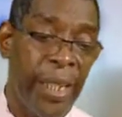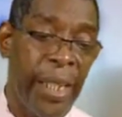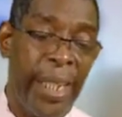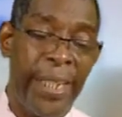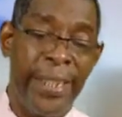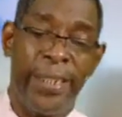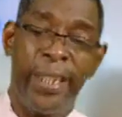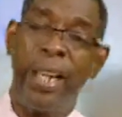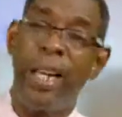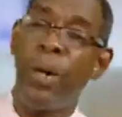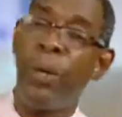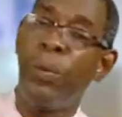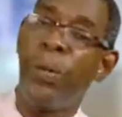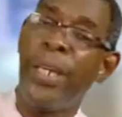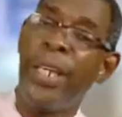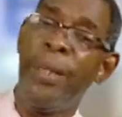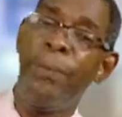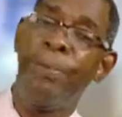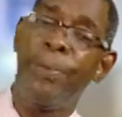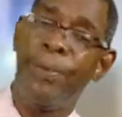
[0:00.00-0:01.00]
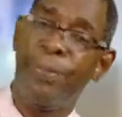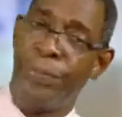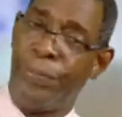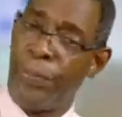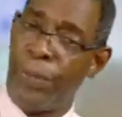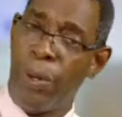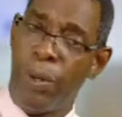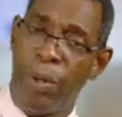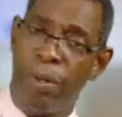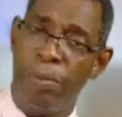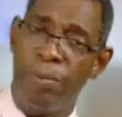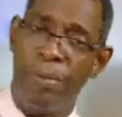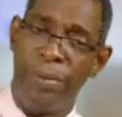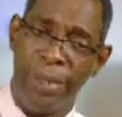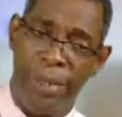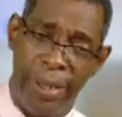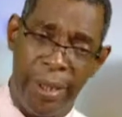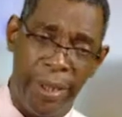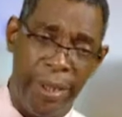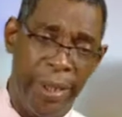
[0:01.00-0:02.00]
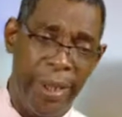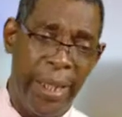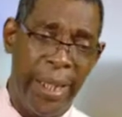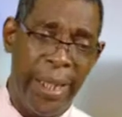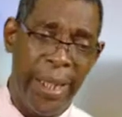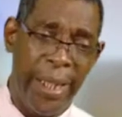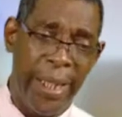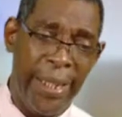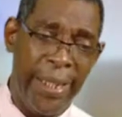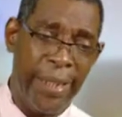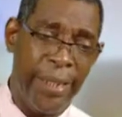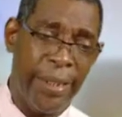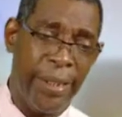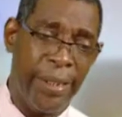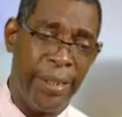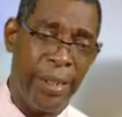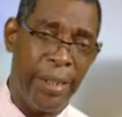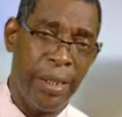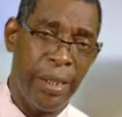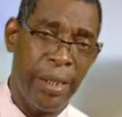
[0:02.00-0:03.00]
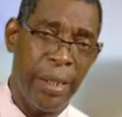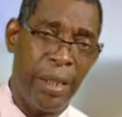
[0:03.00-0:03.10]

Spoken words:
is how he performed his